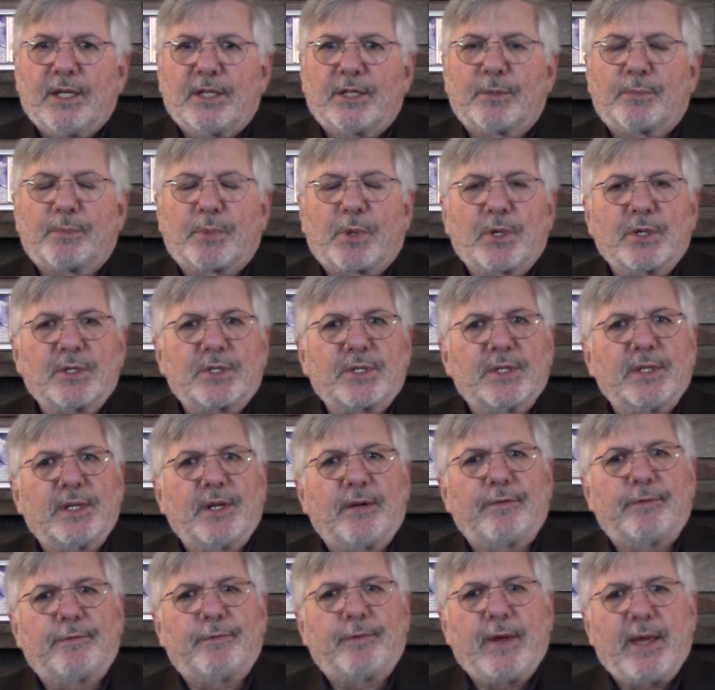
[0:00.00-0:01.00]
The person
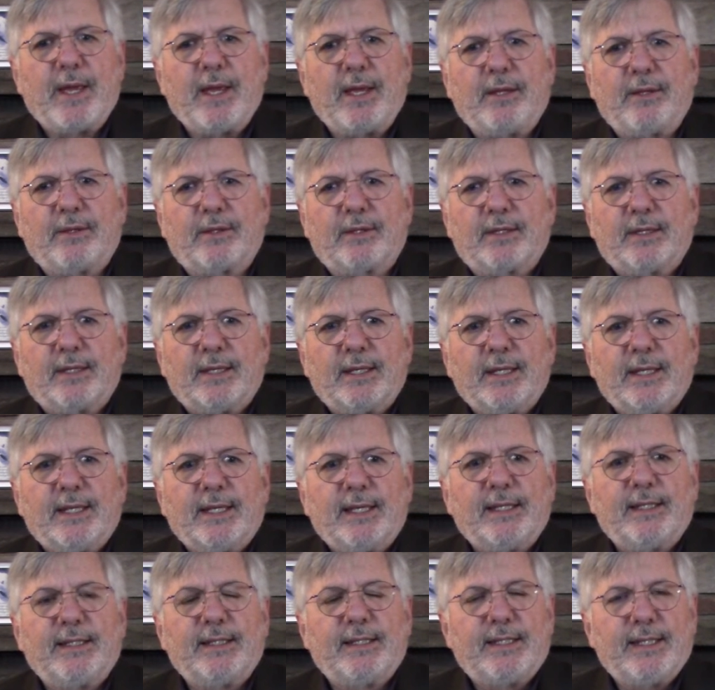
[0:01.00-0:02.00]
of faith
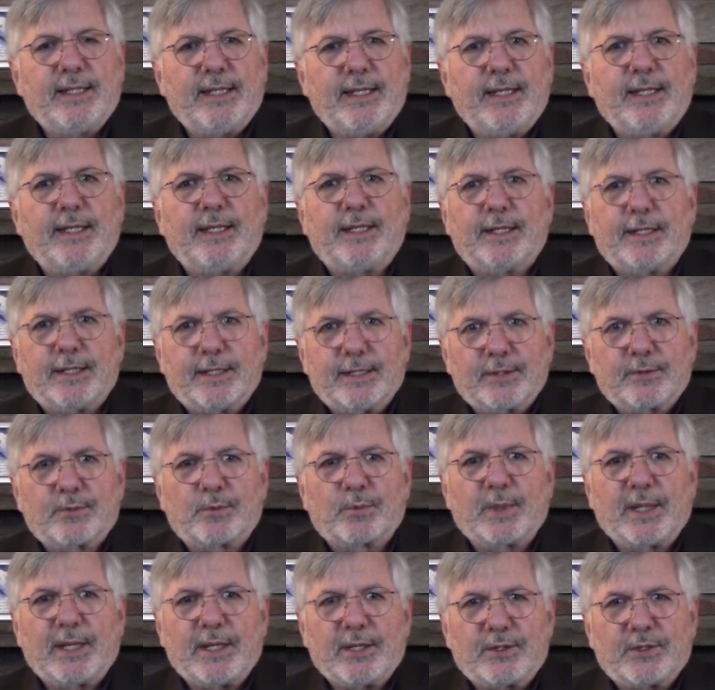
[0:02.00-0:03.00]
indeed is
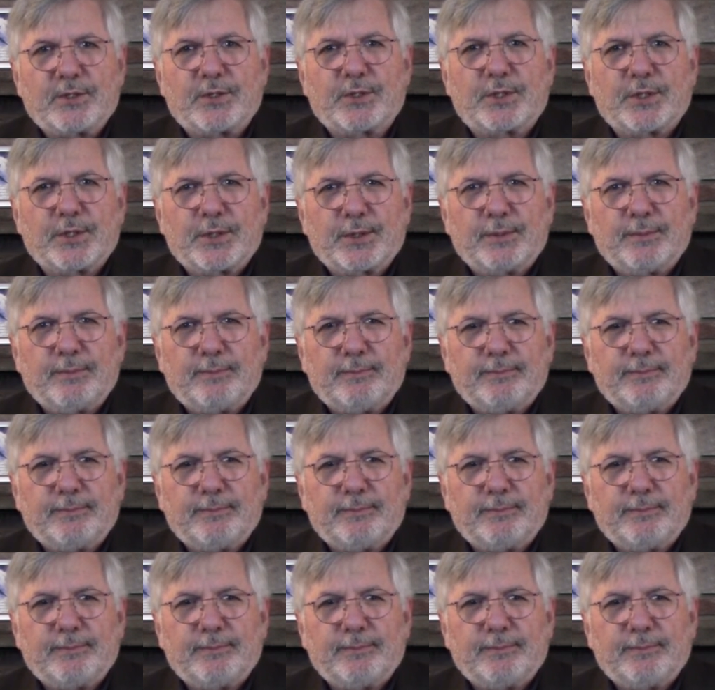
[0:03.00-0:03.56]
rich.